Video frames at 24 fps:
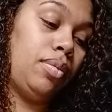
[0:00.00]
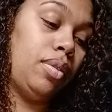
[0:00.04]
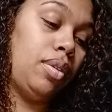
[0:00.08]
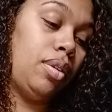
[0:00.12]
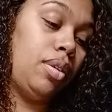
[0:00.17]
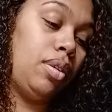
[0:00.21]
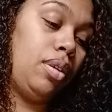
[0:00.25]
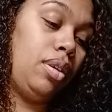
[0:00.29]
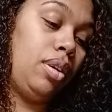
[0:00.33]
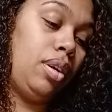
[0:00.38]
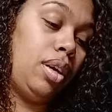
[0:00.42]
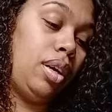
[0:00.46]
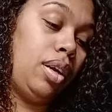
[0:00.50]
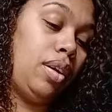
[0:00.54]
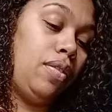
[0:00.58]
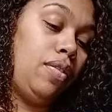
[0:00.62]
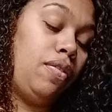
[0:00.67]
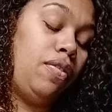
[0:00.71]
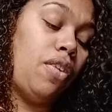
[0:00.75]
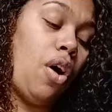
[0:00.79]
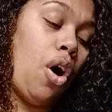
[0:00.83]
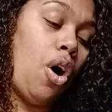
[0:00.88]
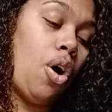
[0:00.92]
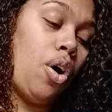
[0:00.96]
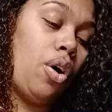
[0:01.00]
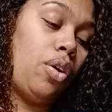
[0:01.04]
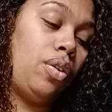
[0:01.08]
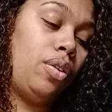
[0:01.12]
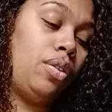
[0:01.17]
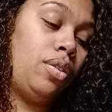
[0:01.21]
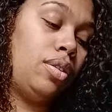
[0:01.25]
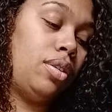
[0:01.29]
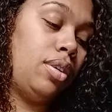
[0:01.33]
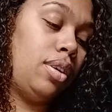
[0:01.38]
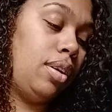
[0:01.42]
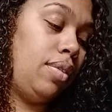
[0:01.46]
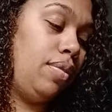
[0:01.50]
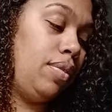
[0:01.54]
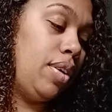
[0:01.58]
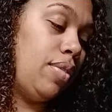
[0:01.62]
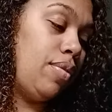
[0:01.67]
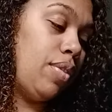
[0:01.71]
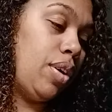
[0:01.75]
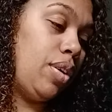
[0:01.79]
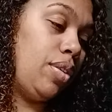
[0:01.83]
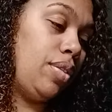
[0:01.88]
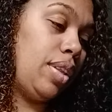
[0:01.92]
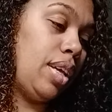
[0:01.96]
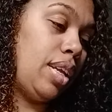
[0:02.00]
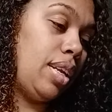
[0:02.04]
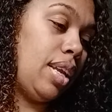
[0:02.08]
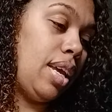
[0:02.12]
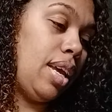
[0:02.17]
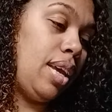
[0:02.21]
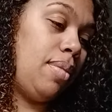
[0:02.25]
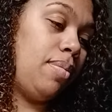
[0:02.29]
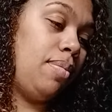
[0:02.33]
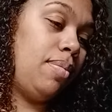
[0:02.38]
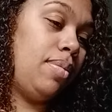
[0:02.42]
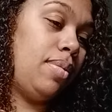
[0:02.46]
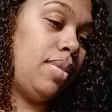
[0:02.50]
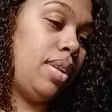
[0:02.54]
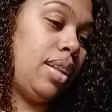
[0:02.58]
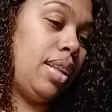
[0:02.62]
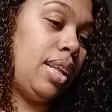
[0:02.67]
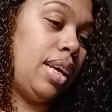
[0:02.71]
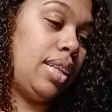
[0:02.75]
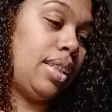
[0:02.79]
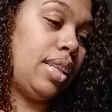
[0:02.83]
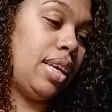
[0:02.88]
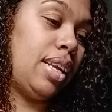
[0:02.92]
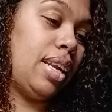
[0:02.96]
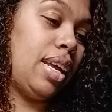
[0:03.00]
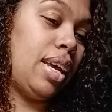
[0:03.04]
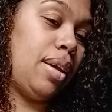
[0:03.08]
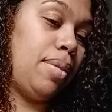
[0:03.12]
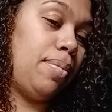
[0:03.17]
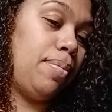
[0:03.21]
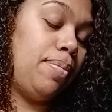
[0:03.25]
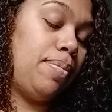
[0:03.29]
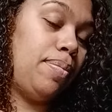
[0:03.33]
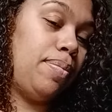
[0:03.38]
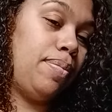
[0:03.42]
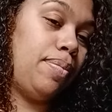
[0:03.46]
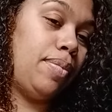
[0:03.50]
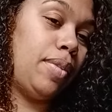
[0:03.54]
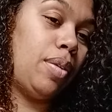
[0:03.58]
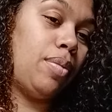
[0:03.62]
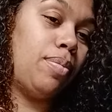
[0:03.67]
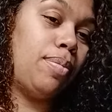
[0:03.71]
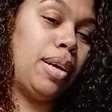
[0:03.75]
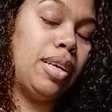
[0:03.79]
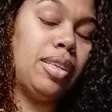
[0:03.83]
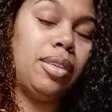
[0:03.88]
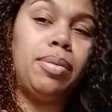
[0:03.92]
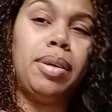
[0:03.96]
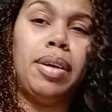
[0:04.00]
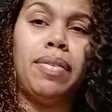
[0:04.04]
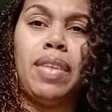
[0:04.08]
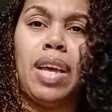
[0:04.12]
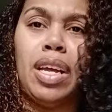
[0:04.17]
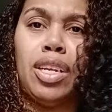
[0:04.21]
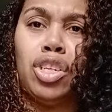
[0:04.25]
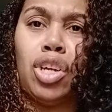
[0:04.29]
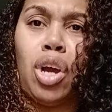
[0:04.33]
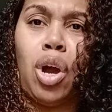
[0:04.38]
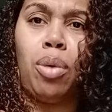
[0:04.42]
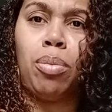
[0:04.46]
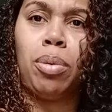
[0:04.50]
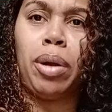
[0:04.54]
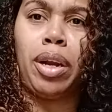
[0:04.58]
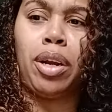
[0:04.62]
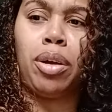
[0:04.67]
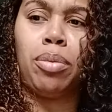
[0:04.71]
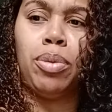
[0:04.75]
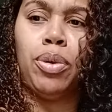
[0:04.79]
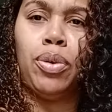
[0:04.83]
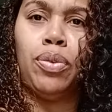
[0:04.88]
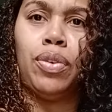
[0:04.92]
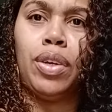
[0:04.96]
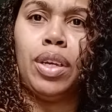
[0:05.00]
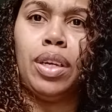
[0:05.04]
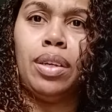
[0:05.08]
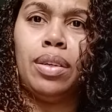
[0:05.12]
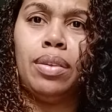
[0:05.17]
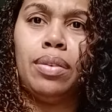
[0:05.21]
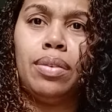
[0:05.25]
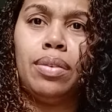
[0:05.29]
All right, Fawn. Never heard that name. I like that name. That reminds me of that Jawbreaker movie.